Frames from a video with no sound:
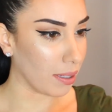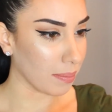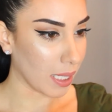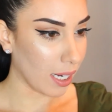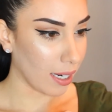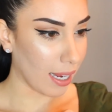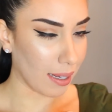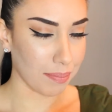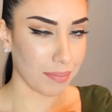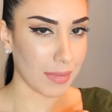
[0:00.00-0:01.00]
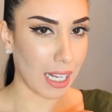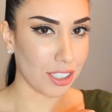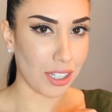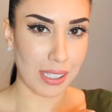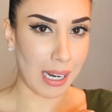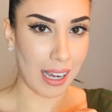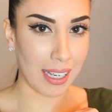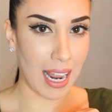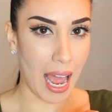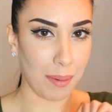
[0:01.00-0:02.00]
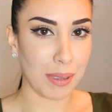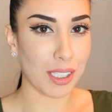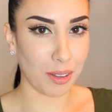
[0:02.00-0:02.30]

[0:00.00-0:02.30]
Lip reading: and yeah, that's just not gonna happen.